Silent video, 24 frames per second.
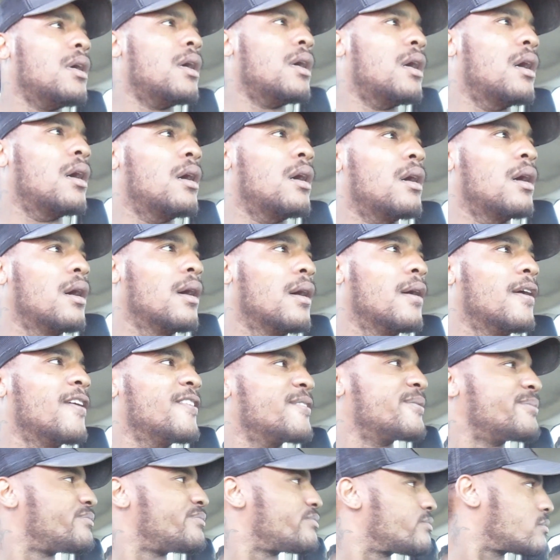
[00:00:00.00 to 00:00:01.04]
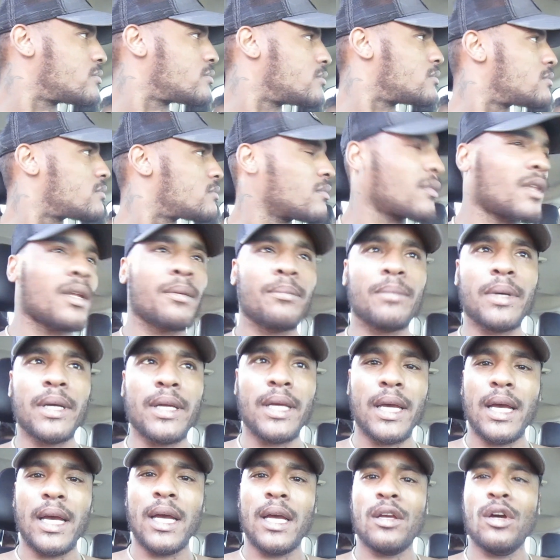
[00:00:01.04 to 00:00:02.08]
Uh, but
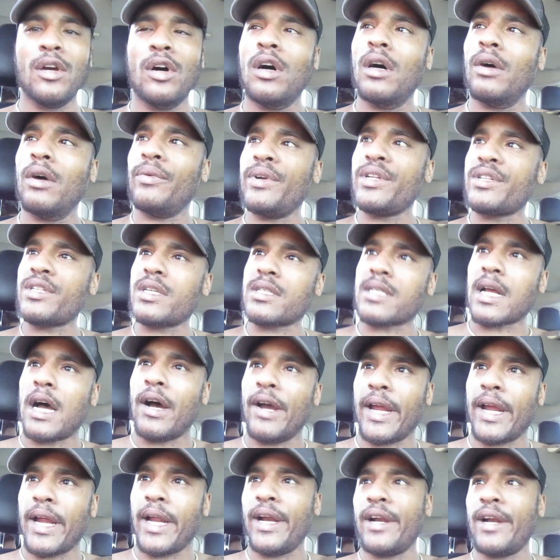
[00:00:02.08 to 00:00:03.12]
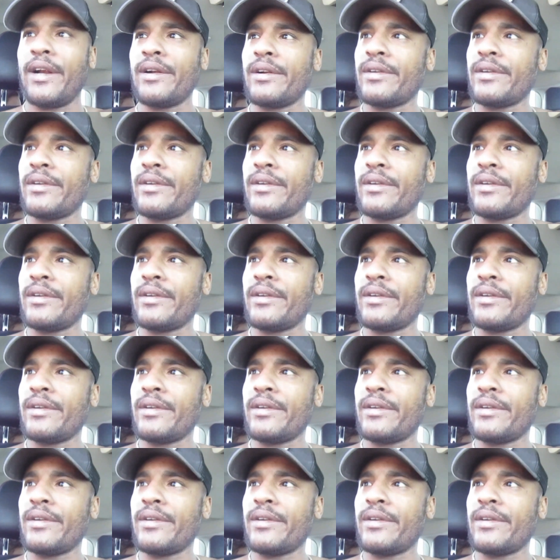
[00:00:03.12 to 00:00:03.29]
yeah, y'all, we just out here.